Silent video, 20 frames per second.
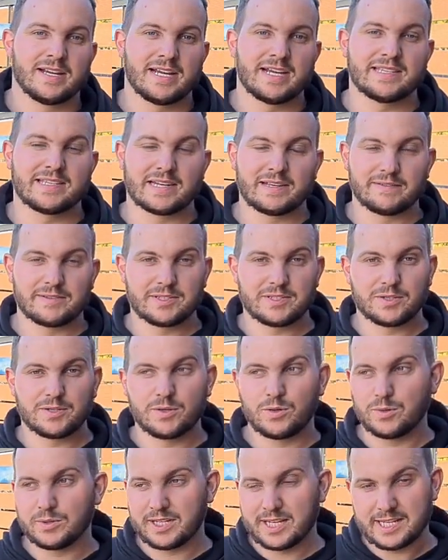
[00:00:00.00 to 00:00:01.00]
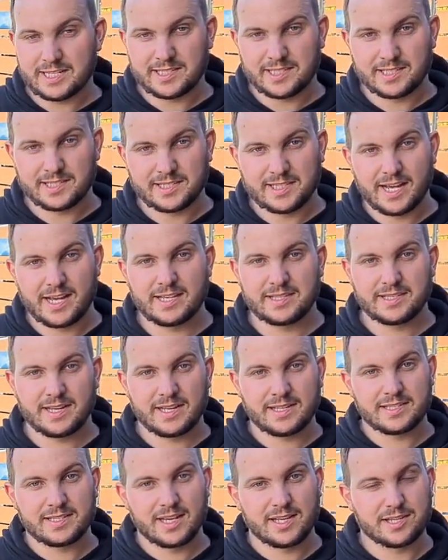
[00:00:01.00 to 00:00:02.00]
He delivers to all the eastern states
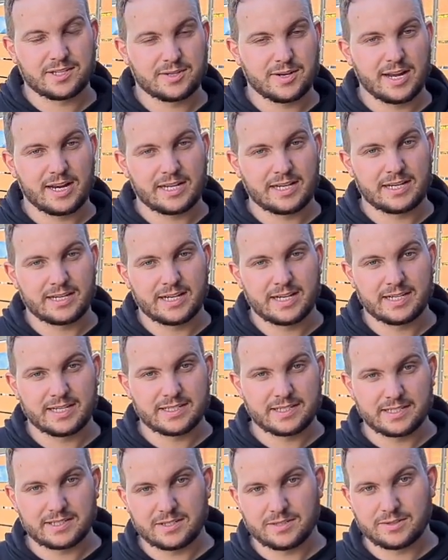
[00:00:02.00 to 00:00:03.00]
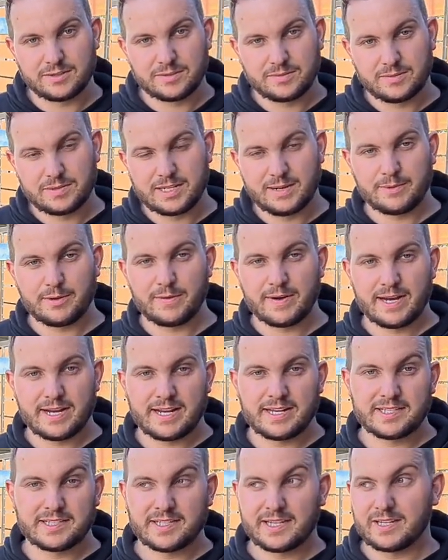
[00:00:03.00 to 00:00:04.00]
and South Australia. He doesn't do WA,
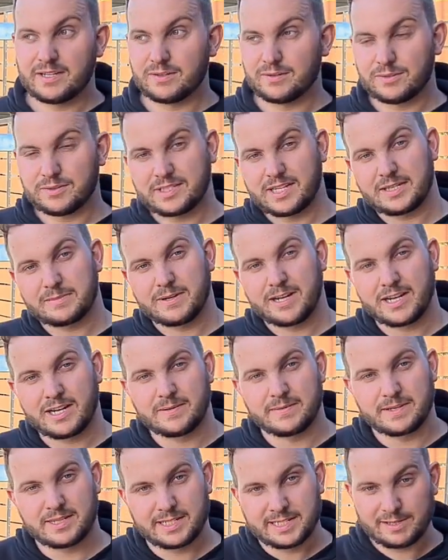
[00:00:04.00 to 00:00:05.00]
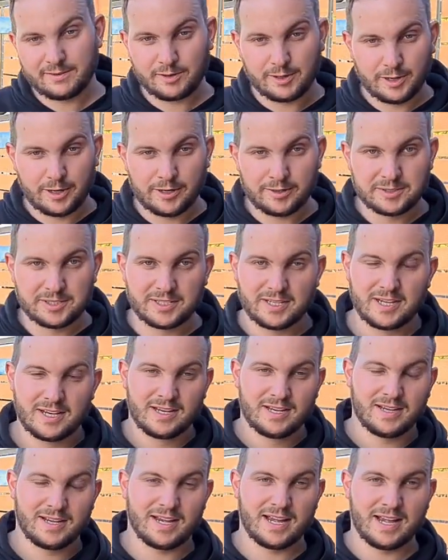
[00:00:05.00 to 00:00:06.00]
NT or Tasmania, but he does everywhere else.
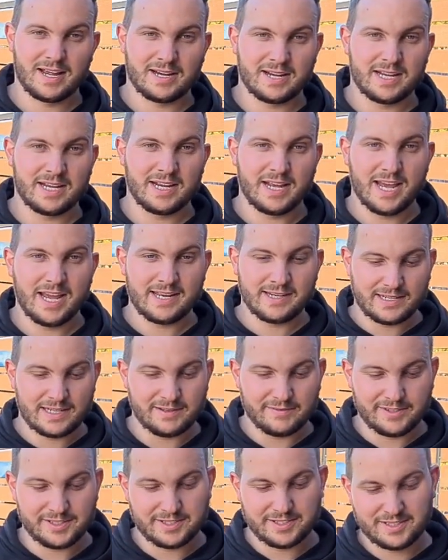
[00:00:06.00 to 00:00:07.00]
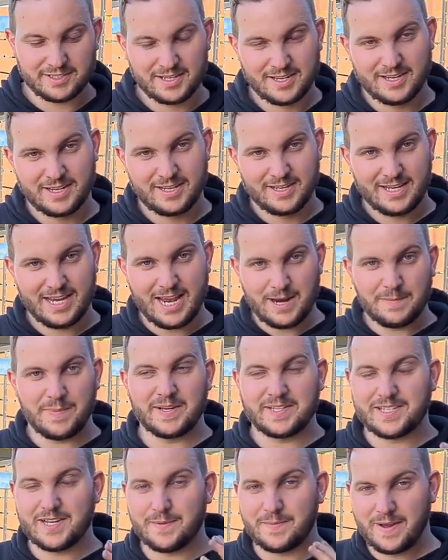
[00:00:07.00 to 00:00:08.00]
And he hand
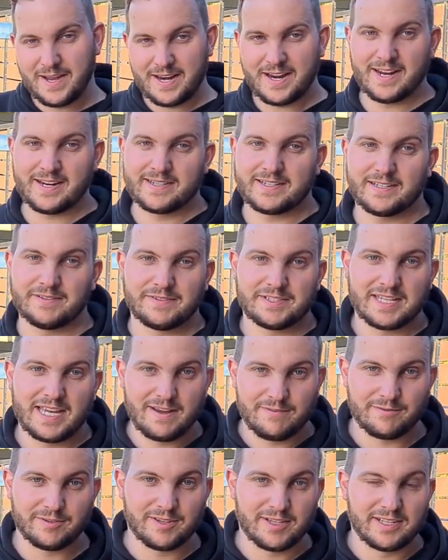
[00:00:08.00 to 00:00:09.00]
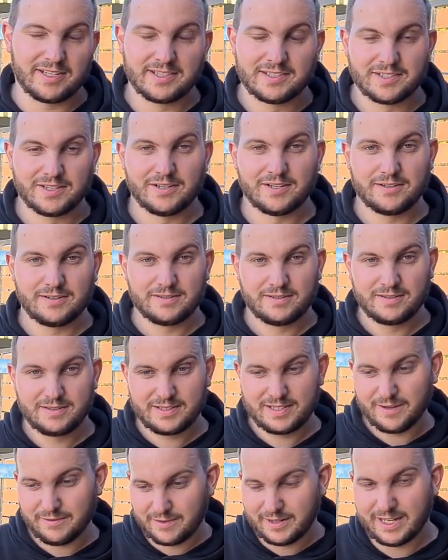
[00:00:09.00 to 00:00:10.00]
picks up and hand delivers everything. So
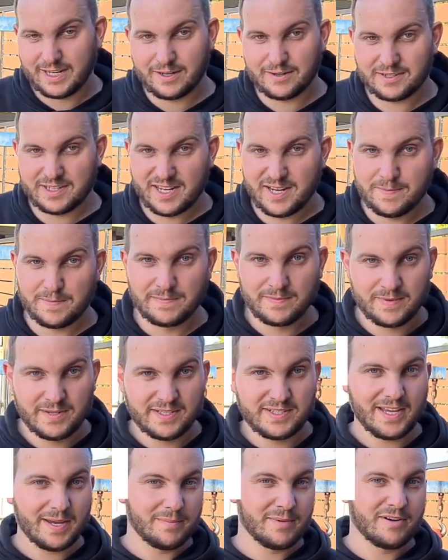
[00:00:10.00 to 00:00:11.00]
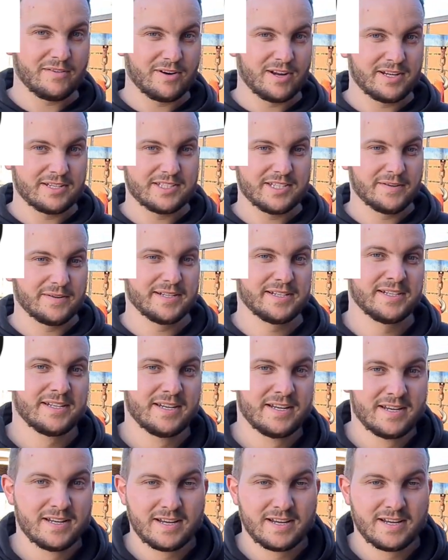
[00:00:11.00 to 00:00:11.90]
definitely go onto him, get my ride towing.